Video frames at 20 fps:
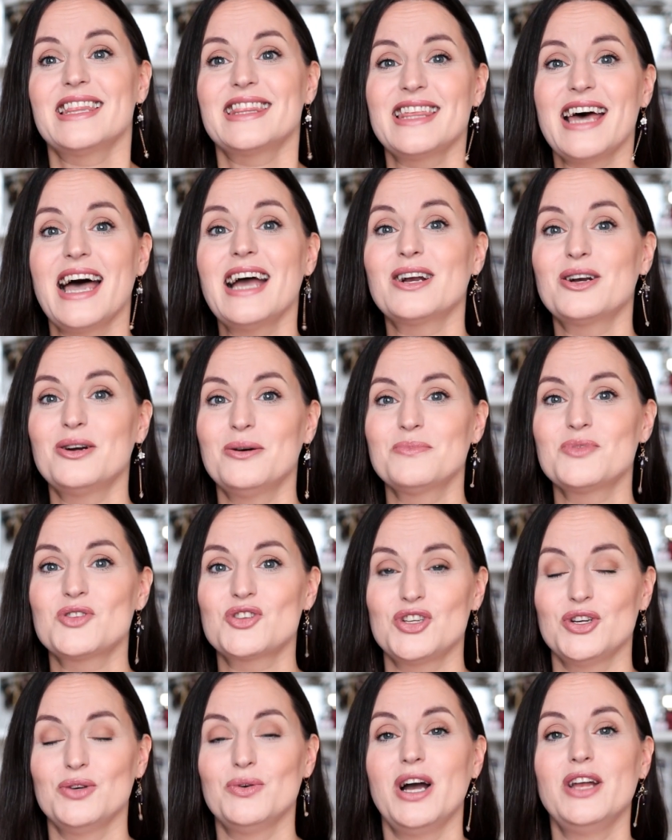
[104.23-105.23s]
that comes
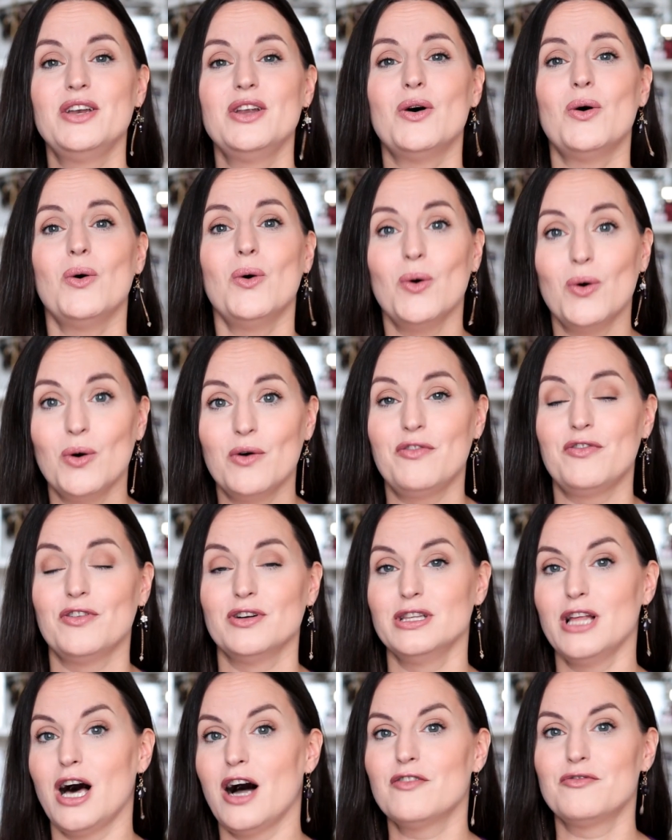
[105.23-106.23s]
to an
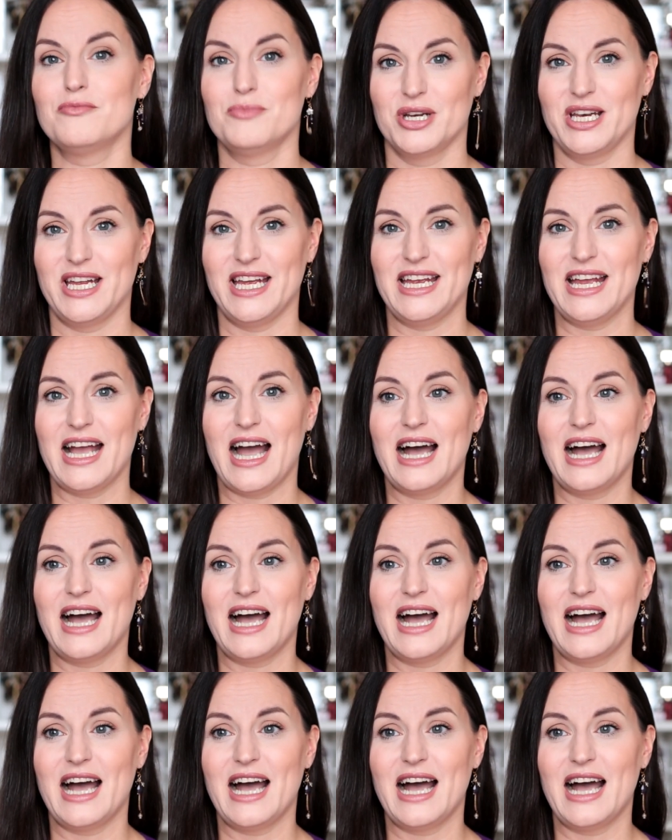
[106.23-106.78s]
awful lot of money.